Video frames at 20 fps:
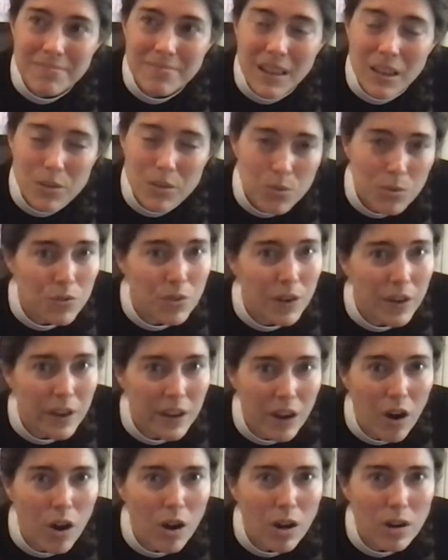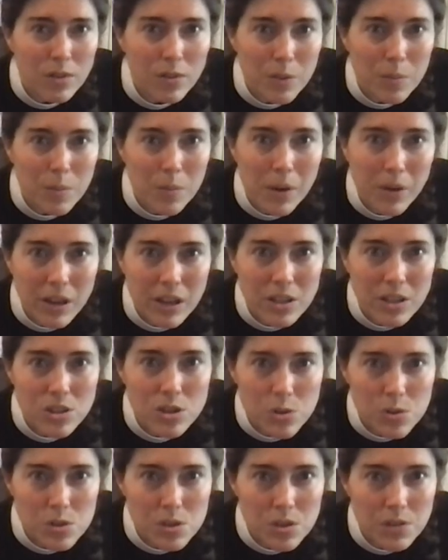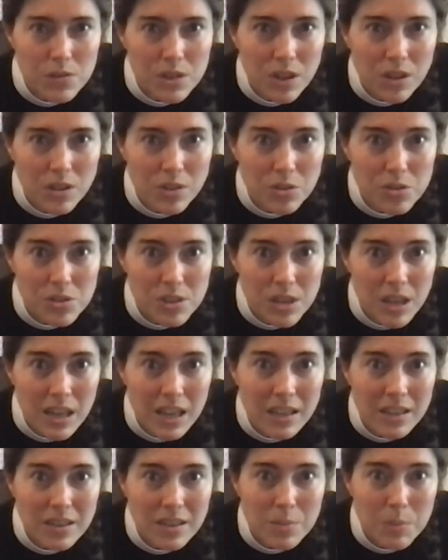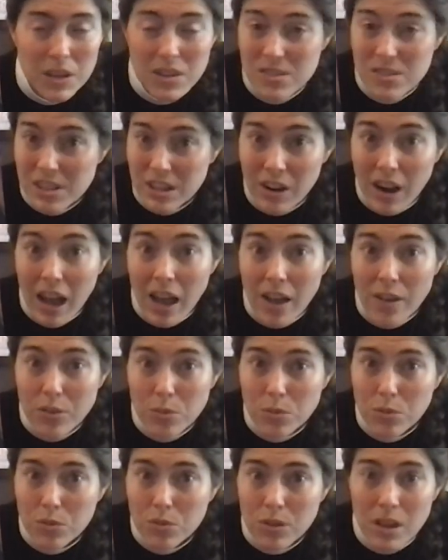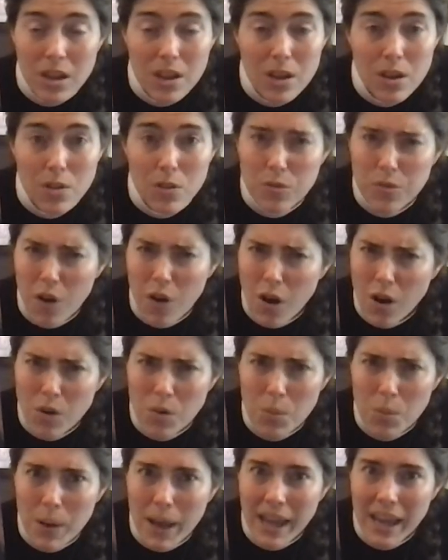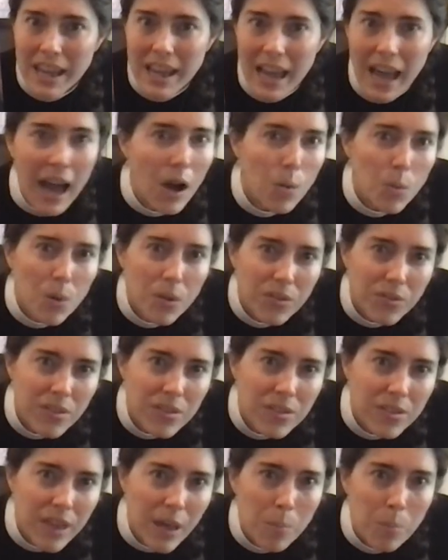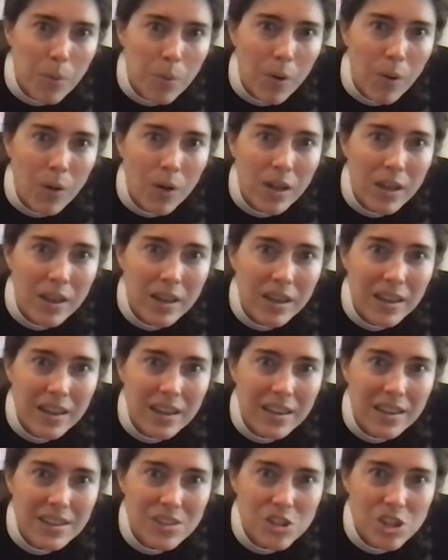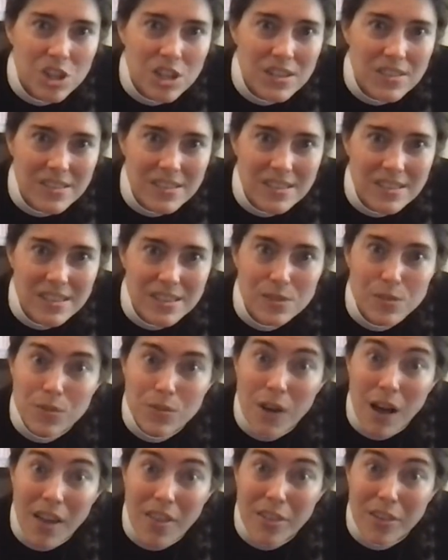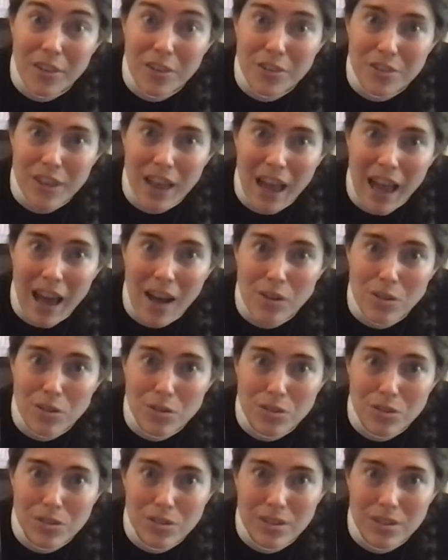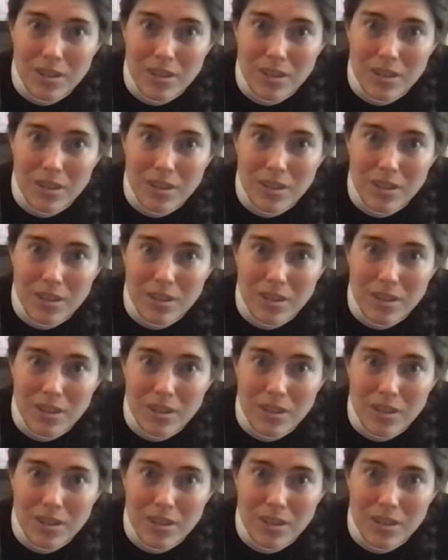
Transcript: This was very hard for Mary and Joseph to understand because their house was far away. How was the temple Jesus's Father's house?